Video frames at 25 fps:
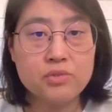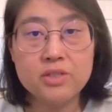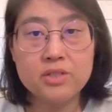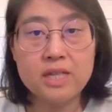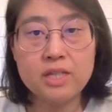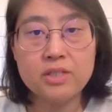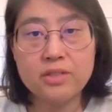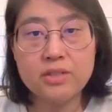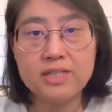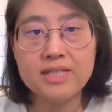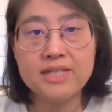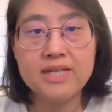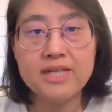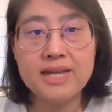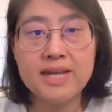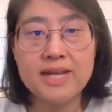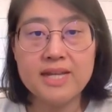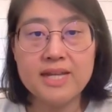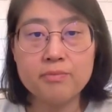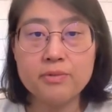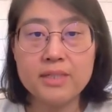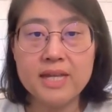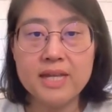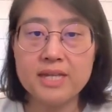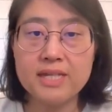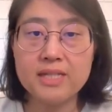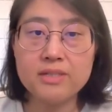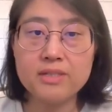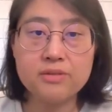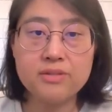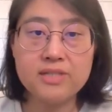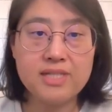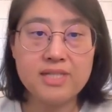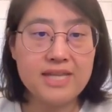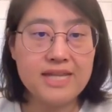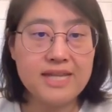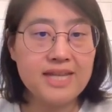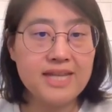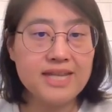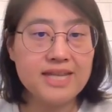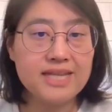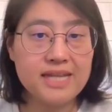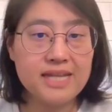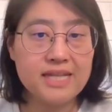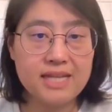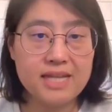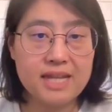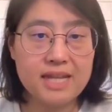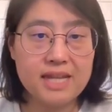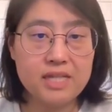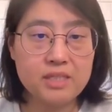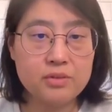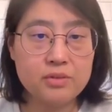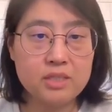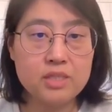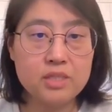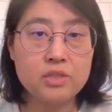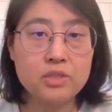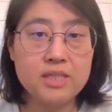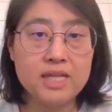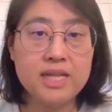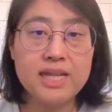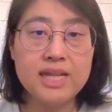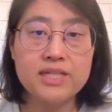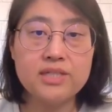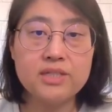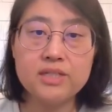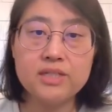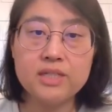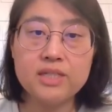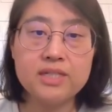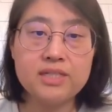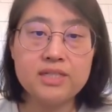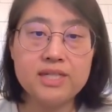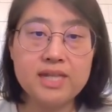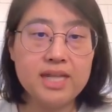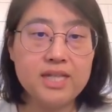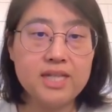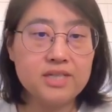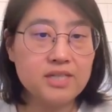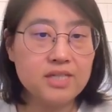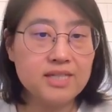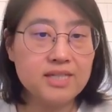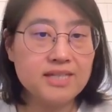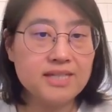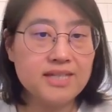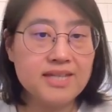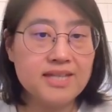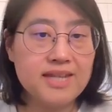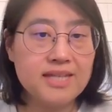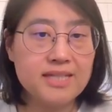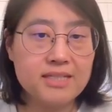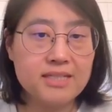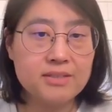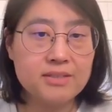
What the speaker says: rigorously and meaningfully. Thanks for tuning into this session.